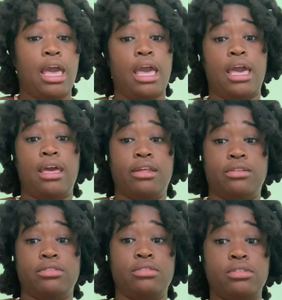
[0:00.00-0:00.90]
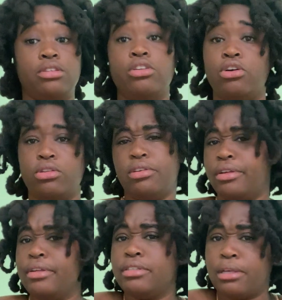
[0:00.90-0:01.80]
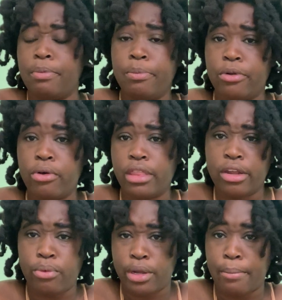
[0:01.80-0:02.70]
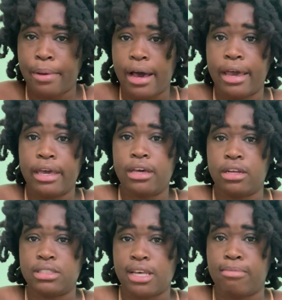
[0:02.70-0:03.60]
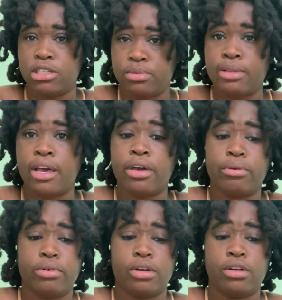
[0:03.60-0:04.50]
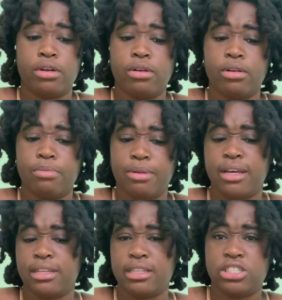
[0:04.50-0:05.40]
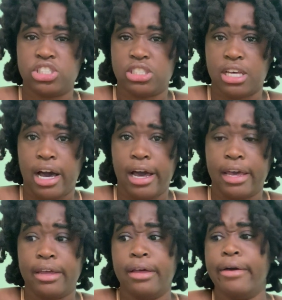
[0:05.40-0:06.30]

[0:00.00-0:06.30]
And, you know, some people don't, they don't want to buy an established plant or a plant that they just got,